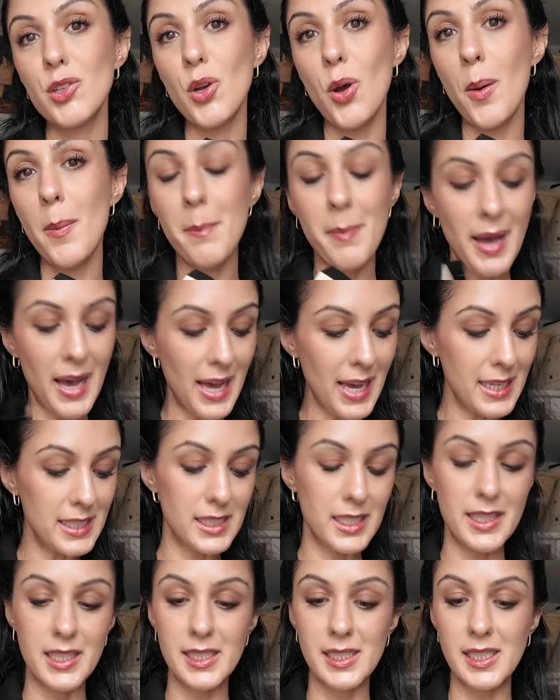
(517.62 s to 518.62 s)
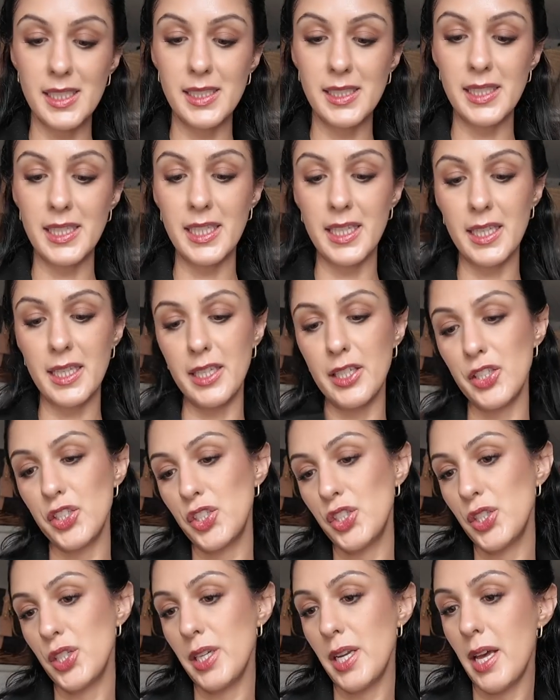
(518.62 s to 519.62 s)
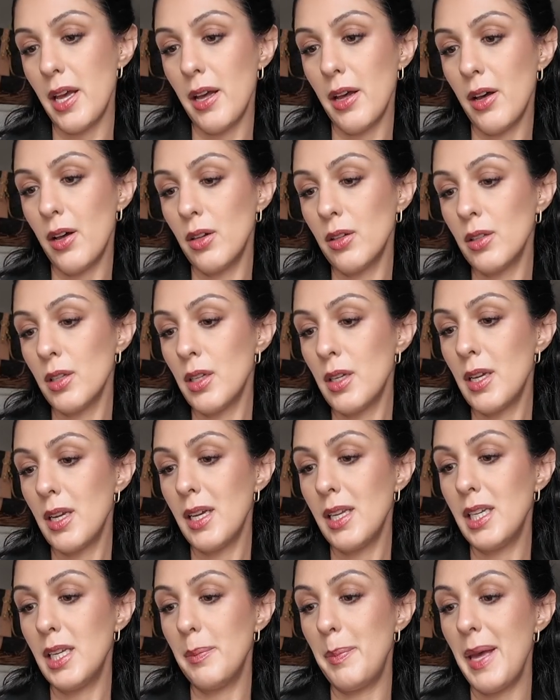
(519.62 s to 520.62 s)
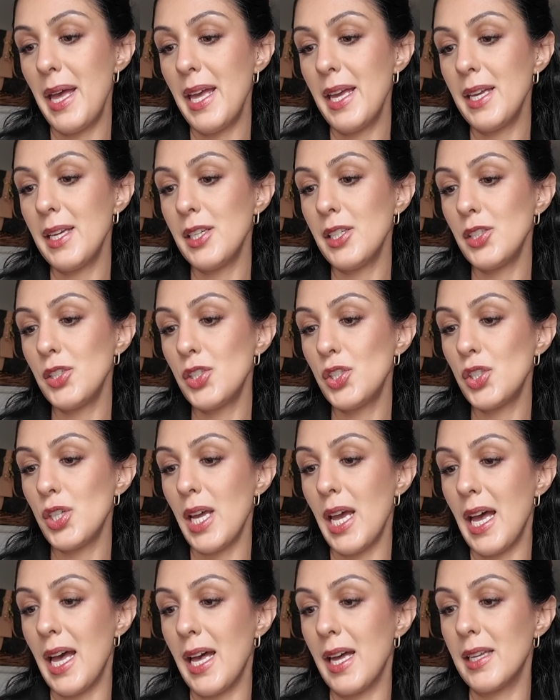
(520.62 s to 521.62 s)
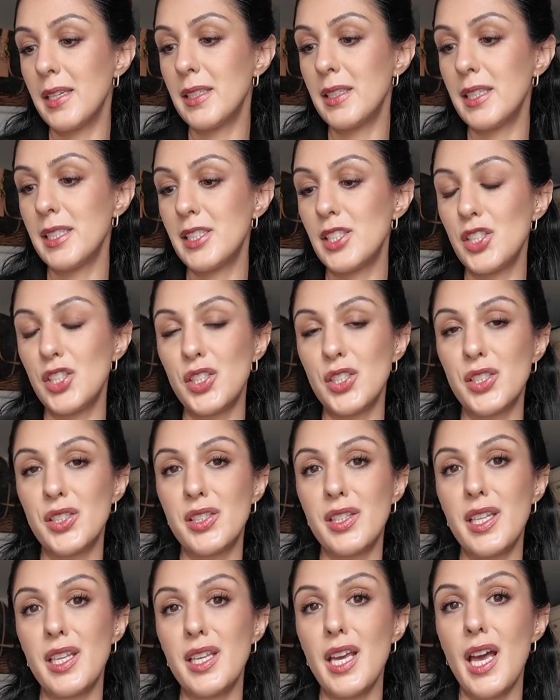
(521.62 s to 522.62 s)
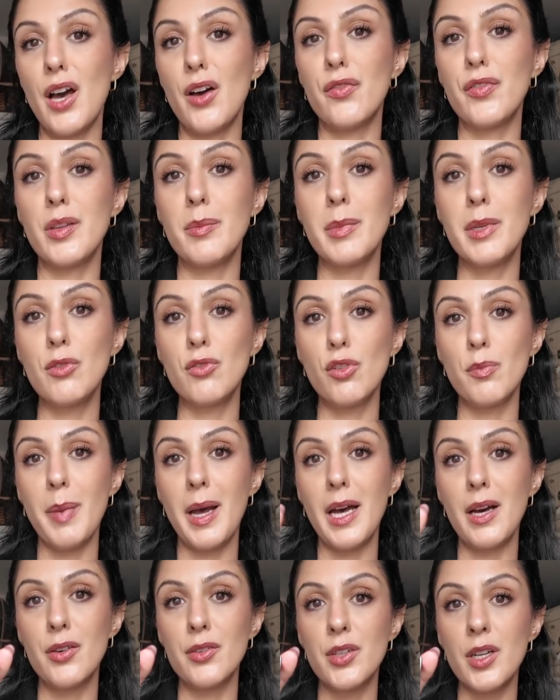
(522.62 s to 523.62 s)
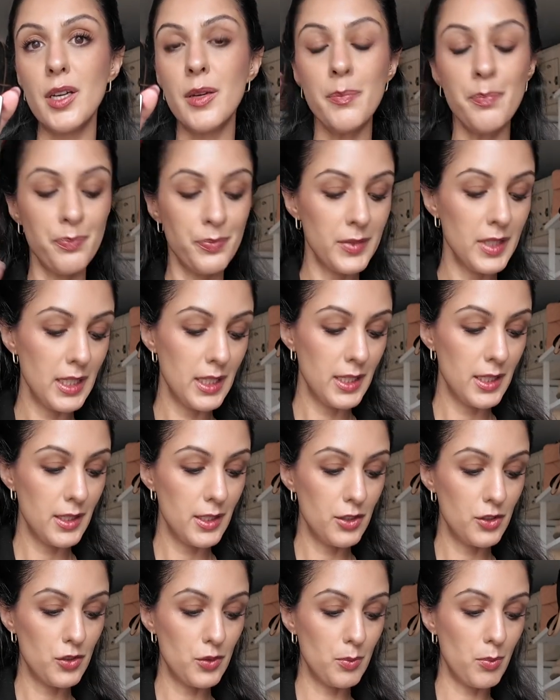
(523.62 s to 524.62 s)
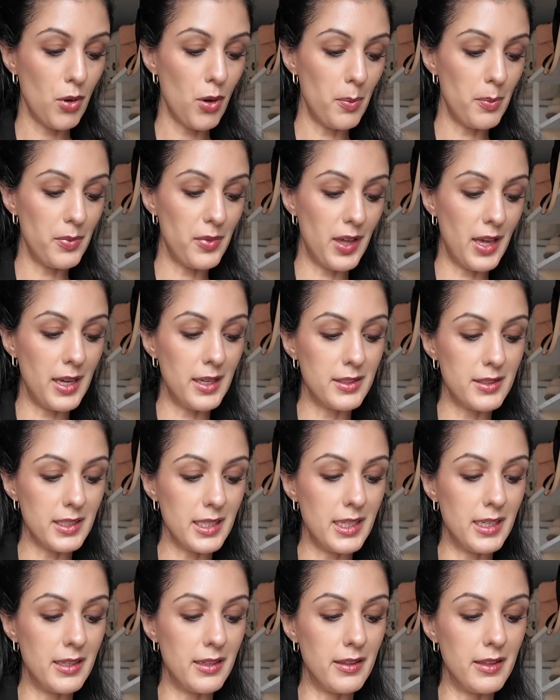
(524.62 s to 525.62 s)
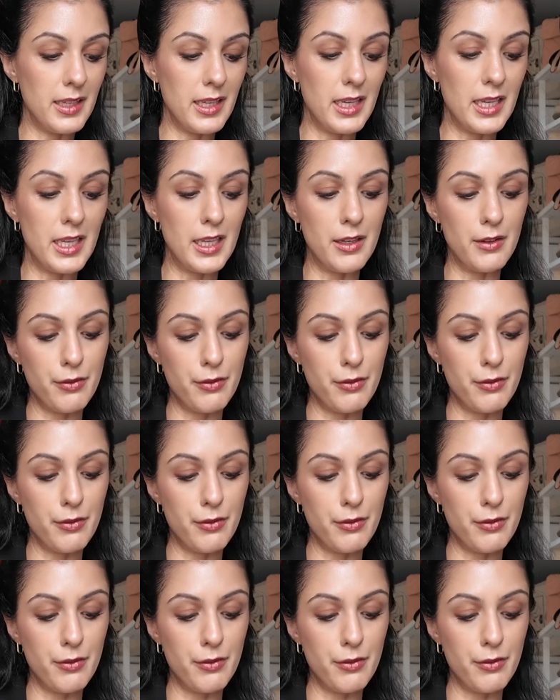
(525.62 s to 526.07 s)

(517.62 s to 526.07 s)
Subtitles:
compact, this is the Chanel Le Beige, and this is just the Healthy Mineral Powder. So pop that in the